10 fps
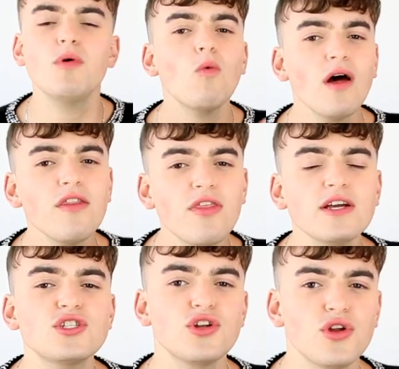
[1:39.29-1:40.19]
But one
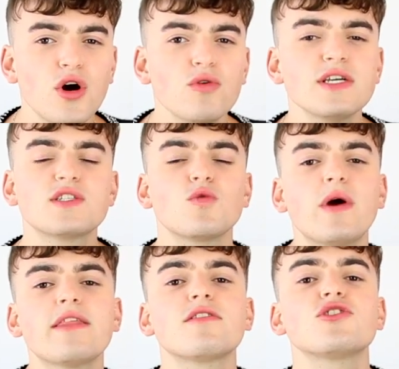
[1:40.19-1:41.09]
thing to note is the
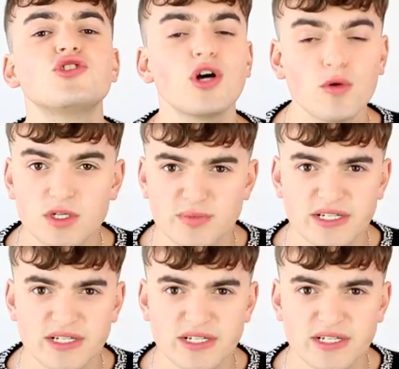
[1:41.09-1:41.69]
way that the show was